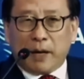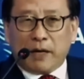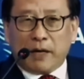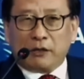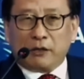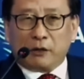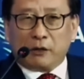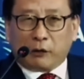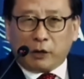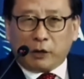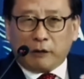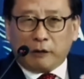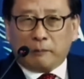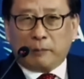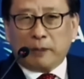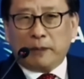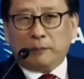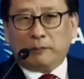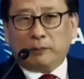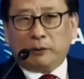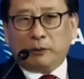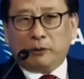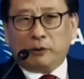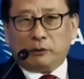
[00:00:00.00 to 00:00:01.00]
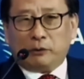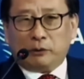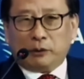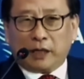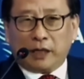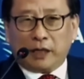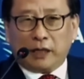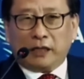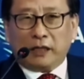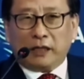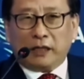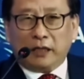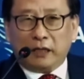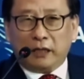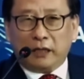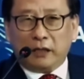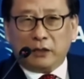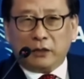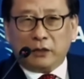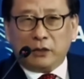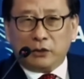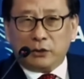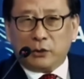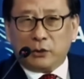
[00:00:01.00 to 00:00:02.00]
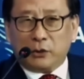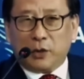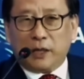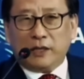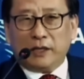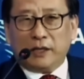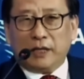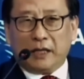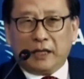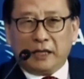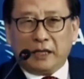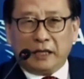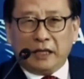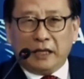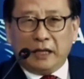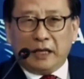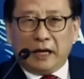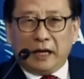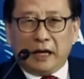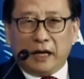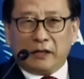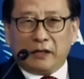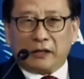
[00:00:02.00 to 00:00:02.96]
by the great people here in Rwanda